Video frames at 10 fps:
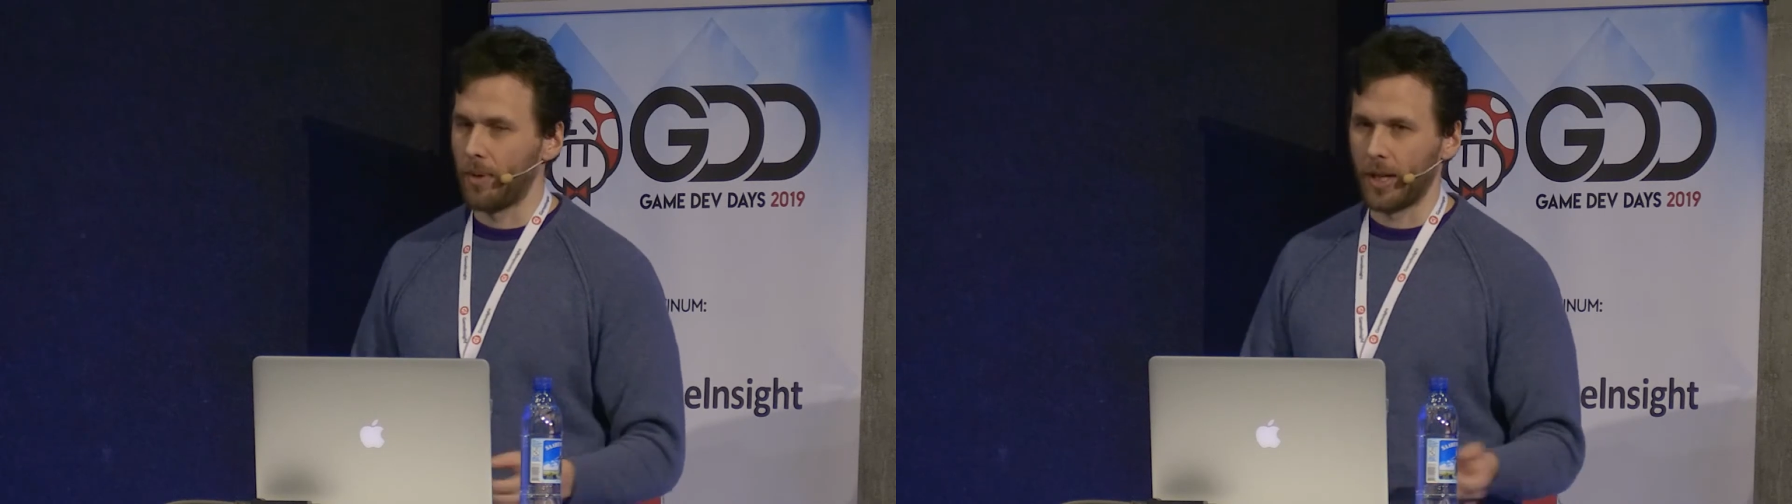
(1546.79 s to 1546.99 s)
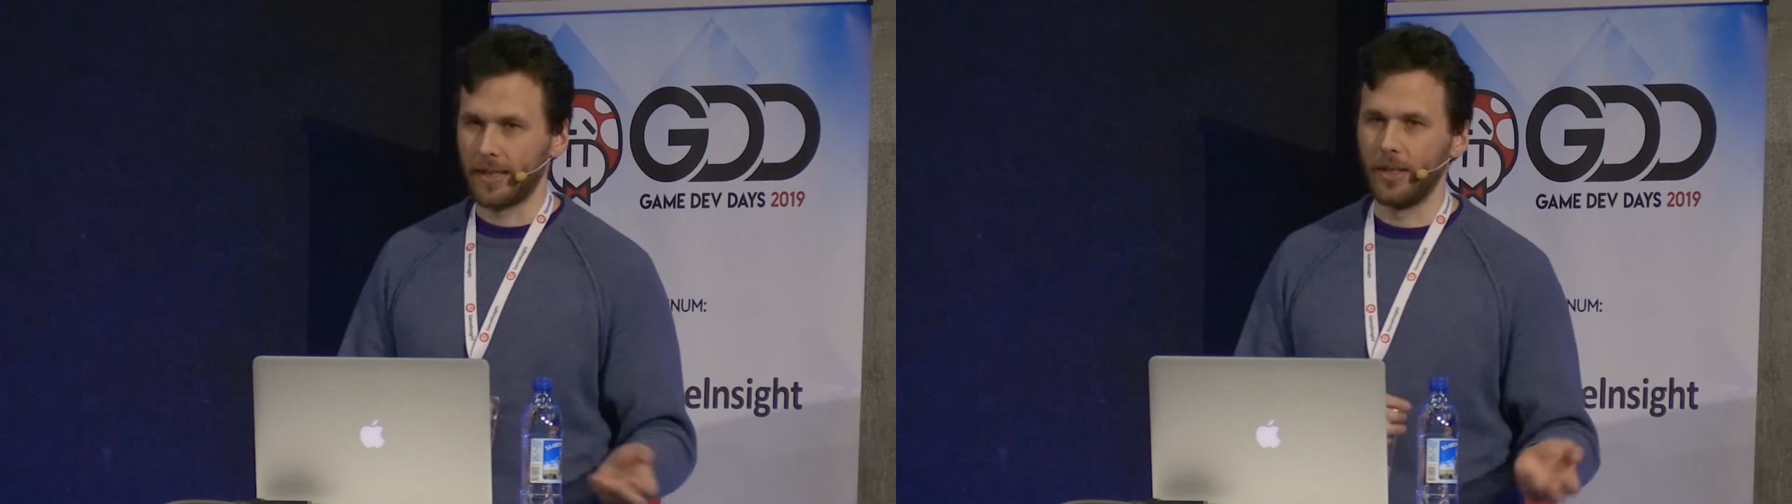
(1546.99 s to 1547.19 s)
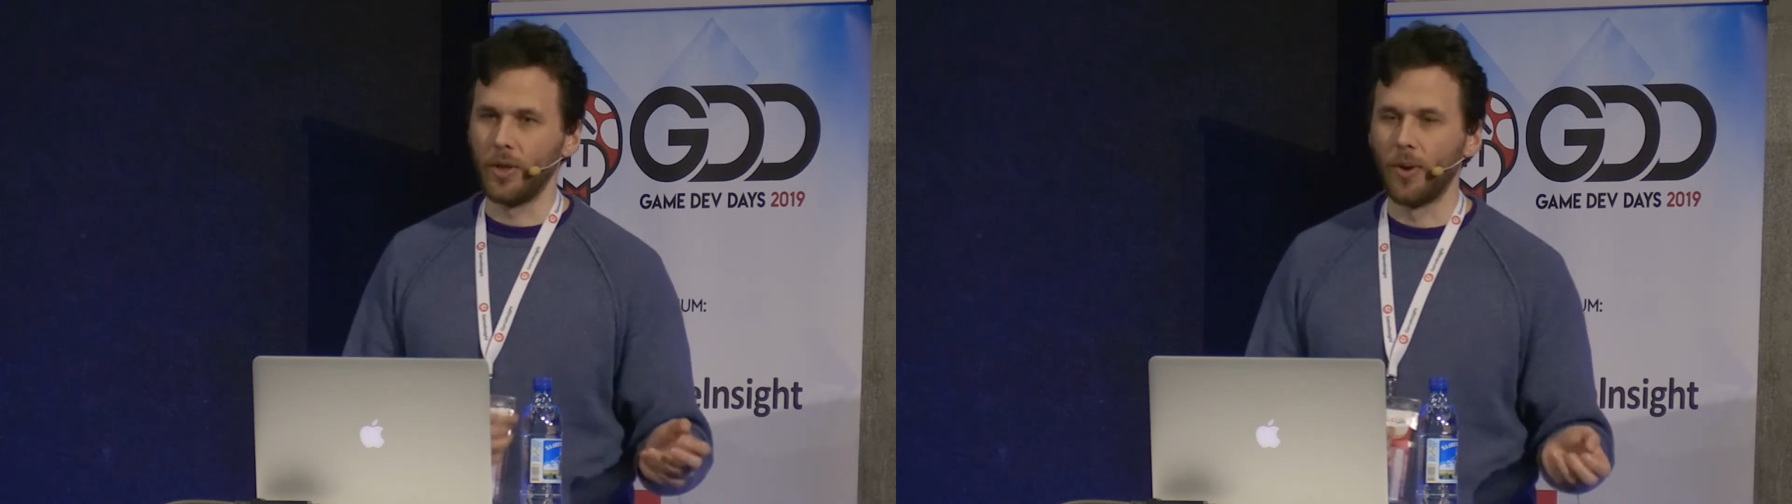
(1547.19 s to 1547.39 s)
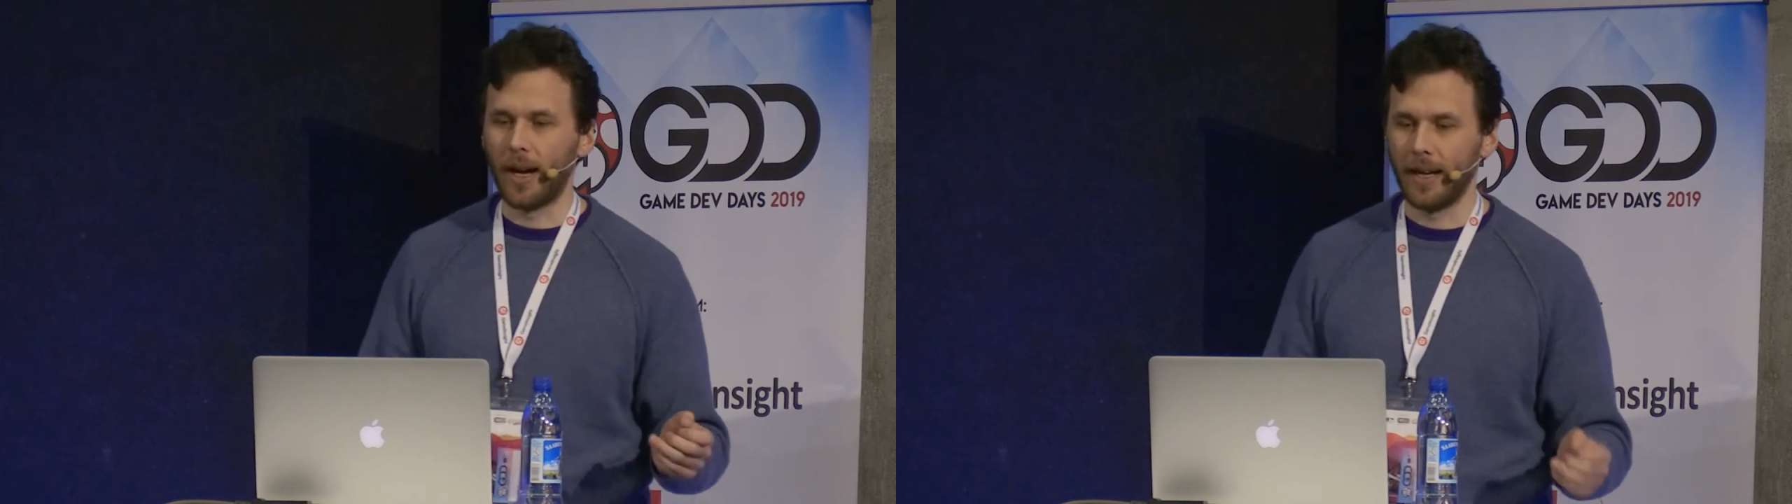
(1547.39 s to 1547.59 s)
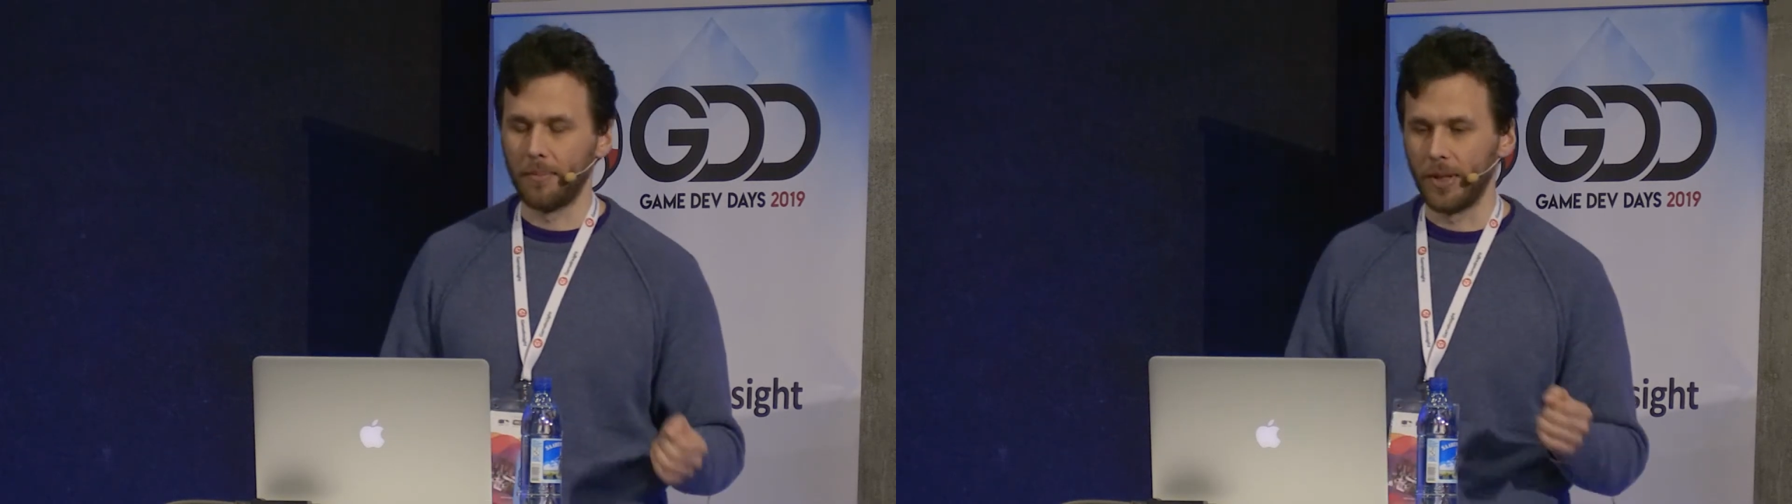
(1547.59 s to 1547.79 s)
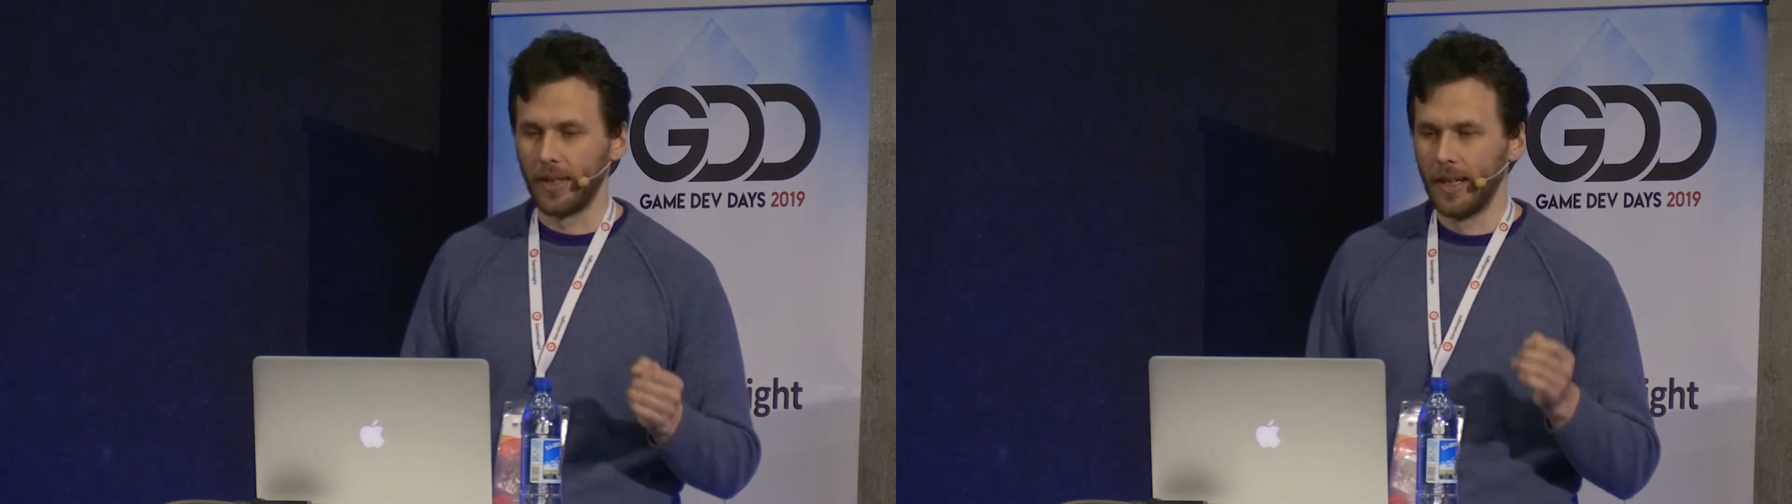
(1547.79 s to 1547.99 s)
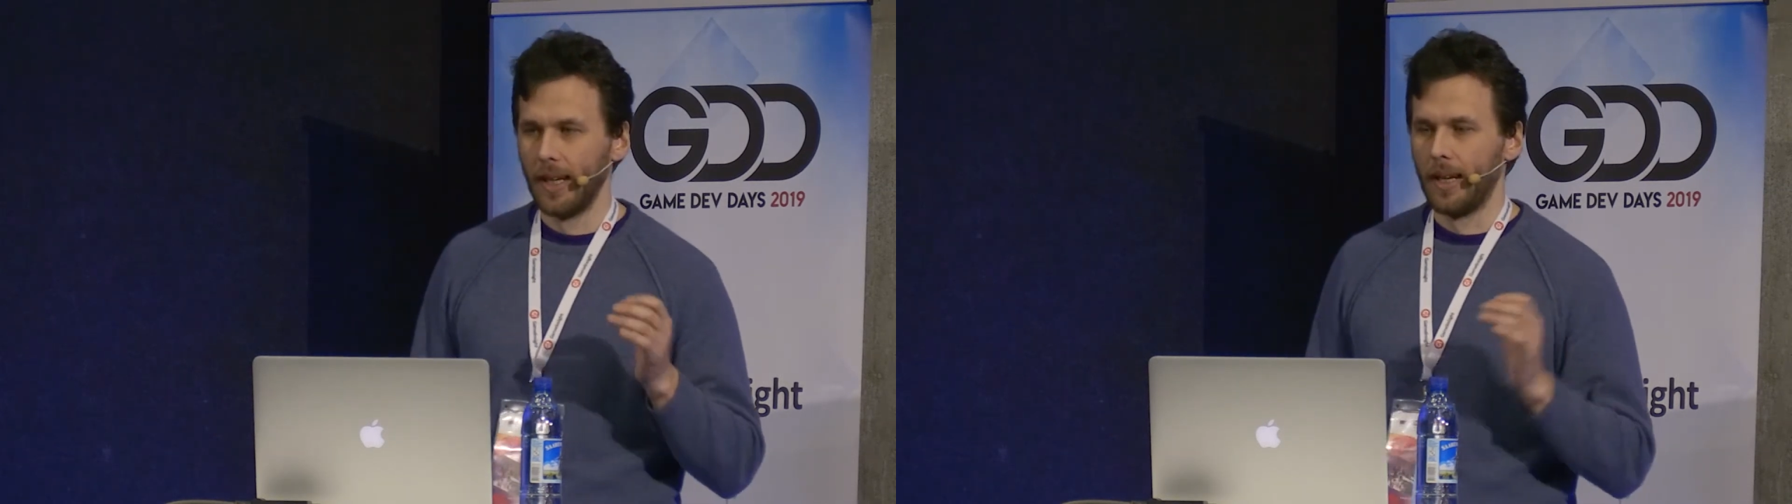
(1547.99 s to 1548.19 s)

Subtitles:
bugs in the UI, but